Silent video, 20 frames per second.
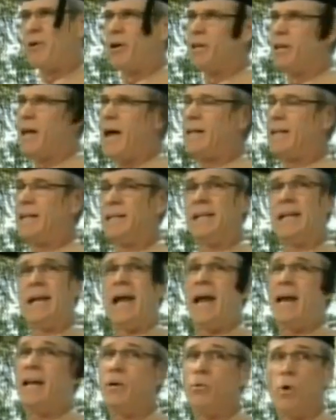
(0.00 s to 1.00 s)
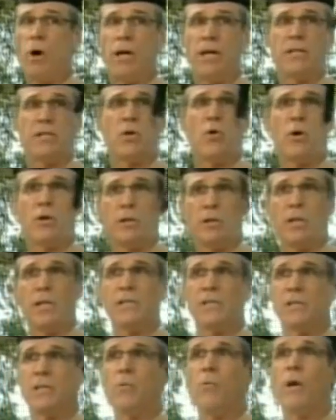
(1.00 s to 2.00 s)
very likely that anyone is going to
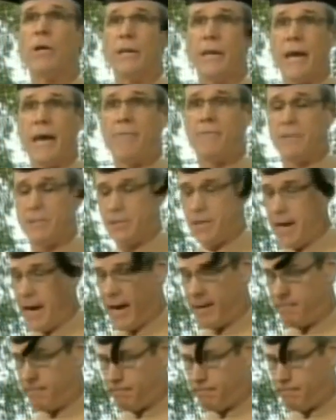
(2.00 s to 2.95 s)
listen to what you have to say.